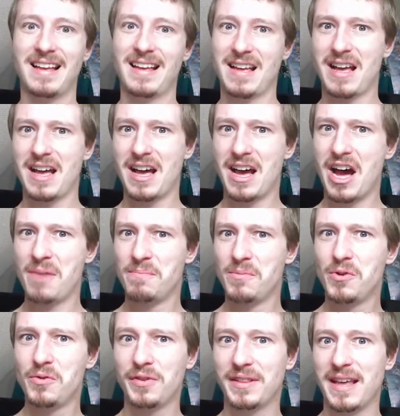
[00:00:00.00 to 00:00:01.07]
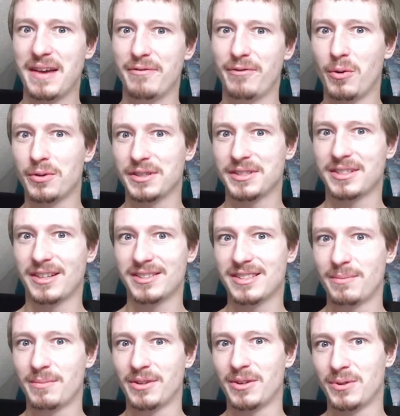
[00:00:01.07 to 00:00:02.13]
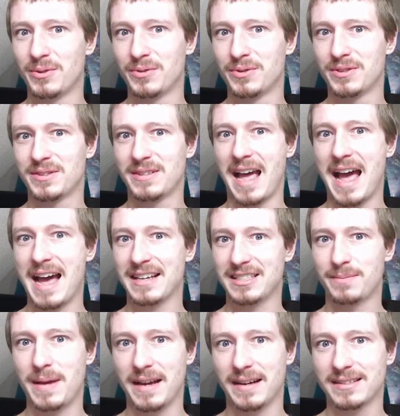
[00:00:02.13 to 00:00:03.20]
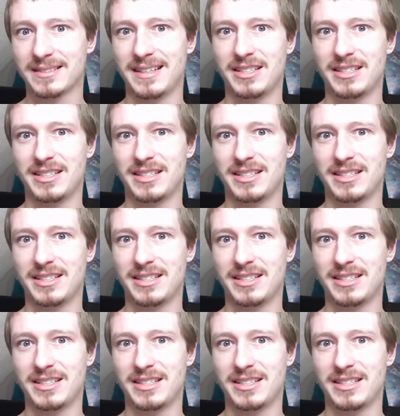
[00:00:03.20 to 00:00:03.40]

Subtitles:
a movie that focused on some of those aspects,